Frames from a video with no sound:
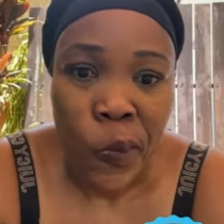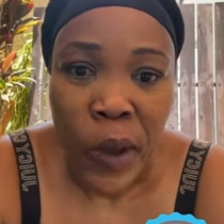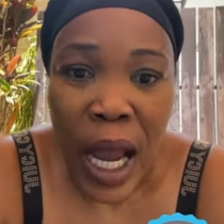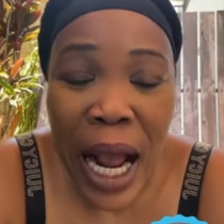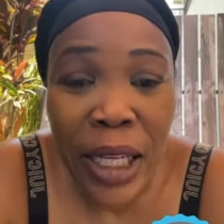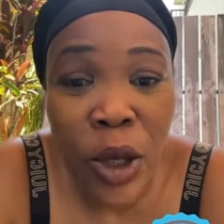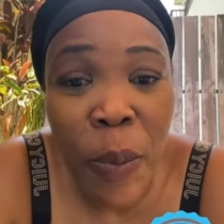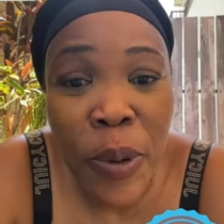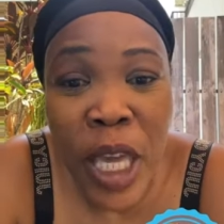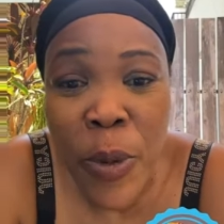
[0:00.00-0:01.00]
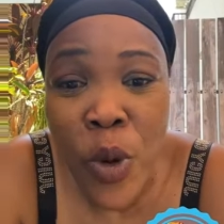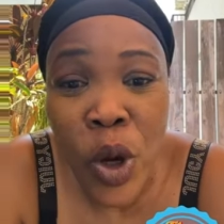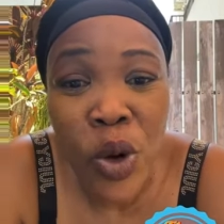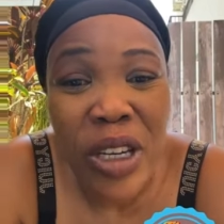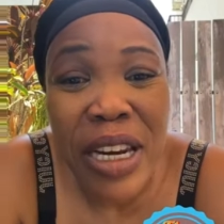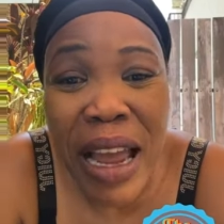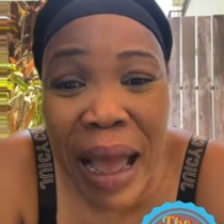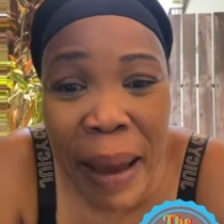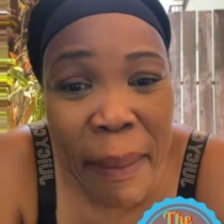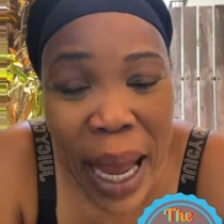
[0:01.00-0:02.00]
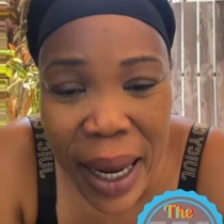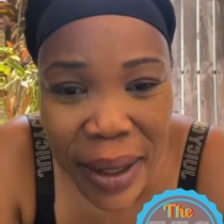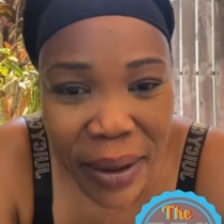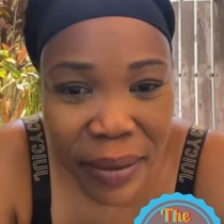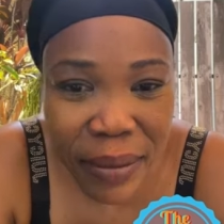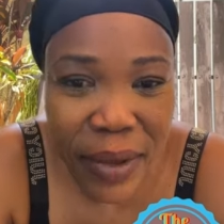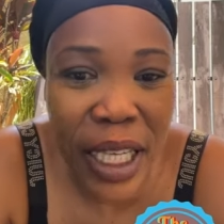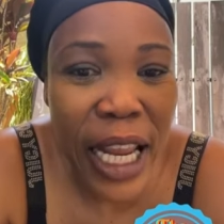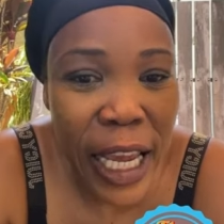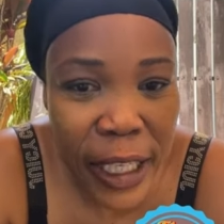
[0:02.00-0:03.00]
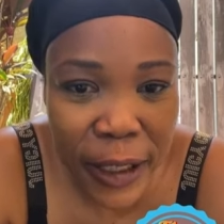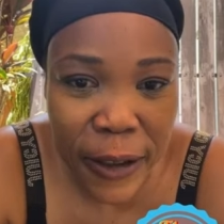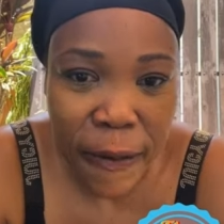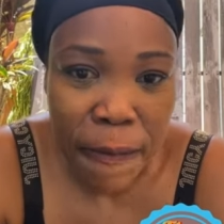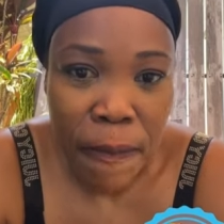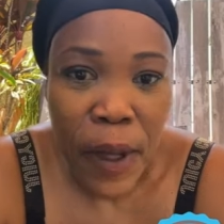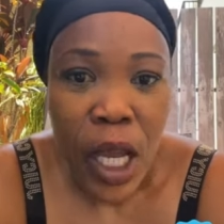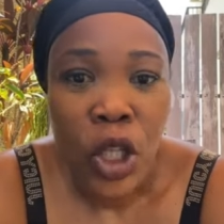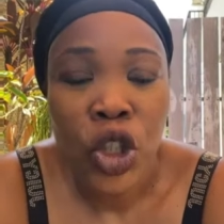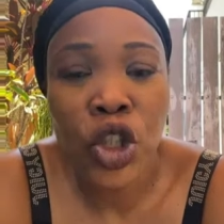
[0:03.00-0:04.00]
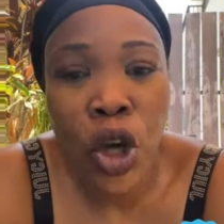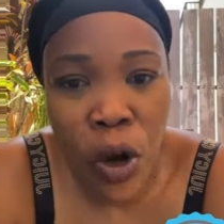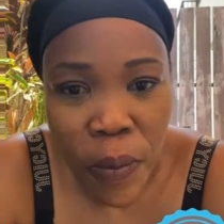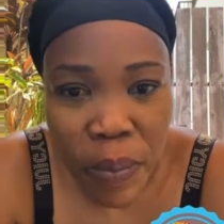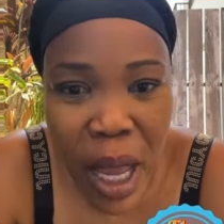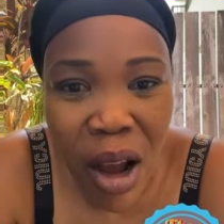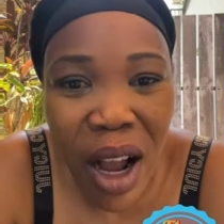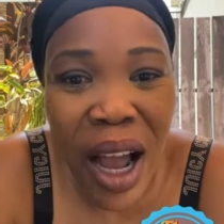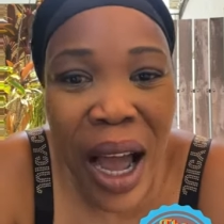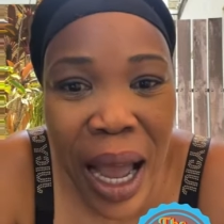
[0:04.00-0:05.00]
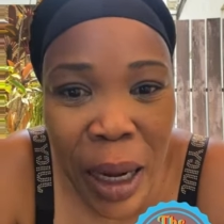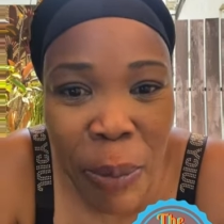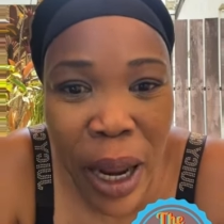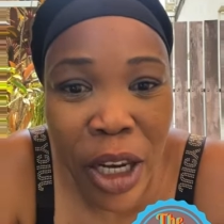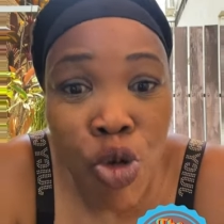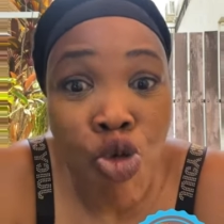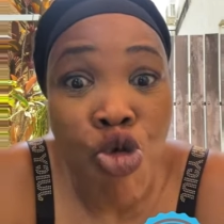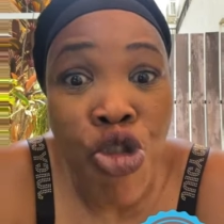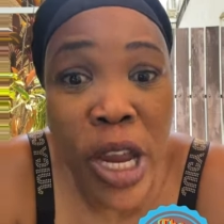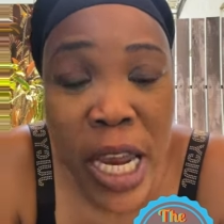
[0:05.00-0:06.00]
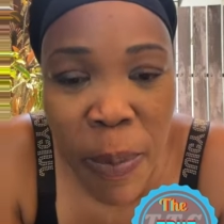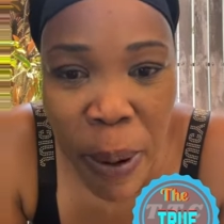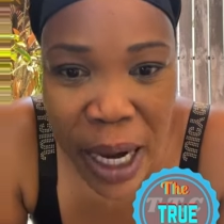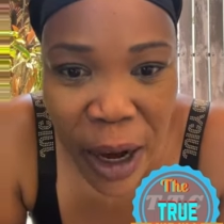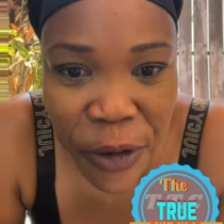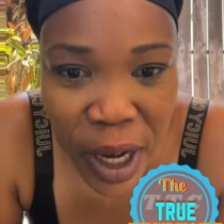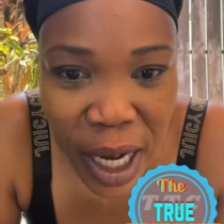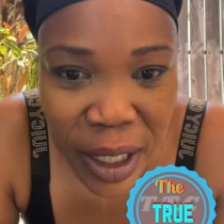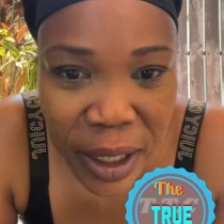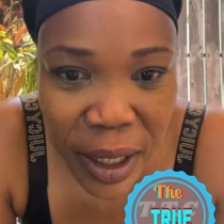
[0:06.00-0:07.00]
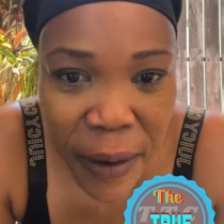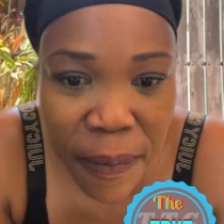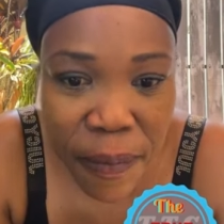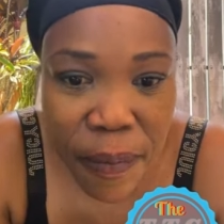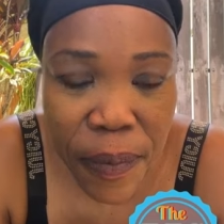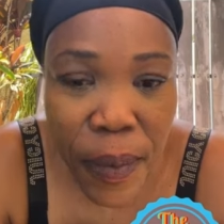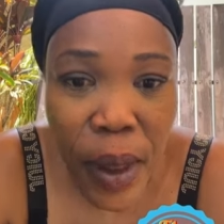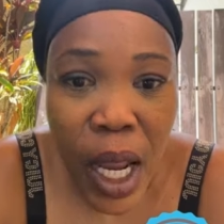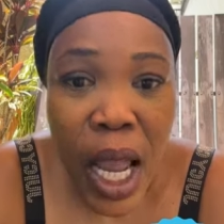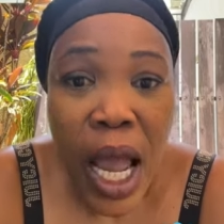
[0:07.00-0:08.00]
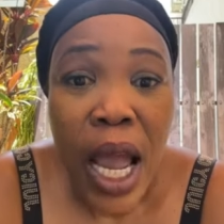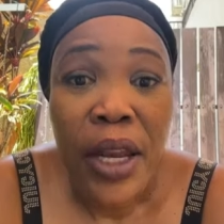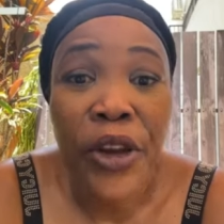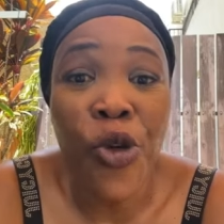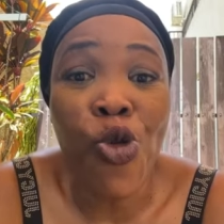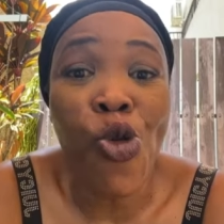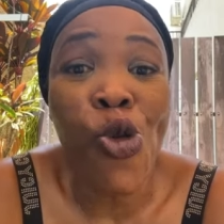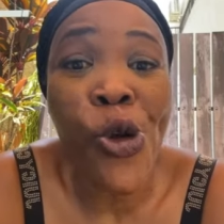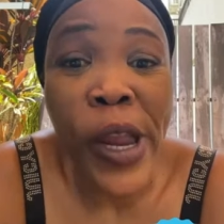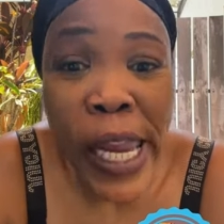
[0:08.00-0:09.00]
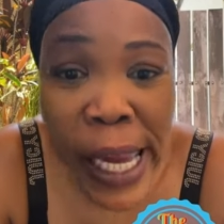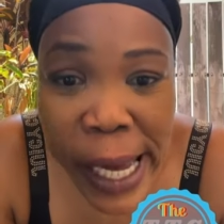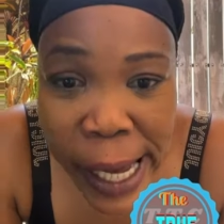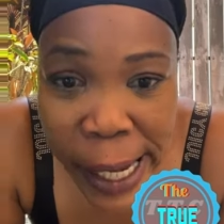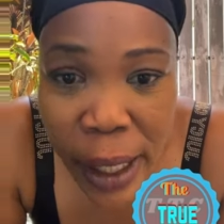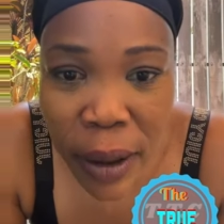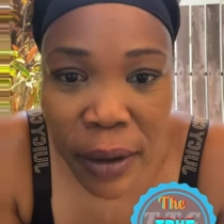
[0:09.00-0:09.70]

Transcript: All some people will look normal in it. So, I go call upon the real Pan-Africanists them, the real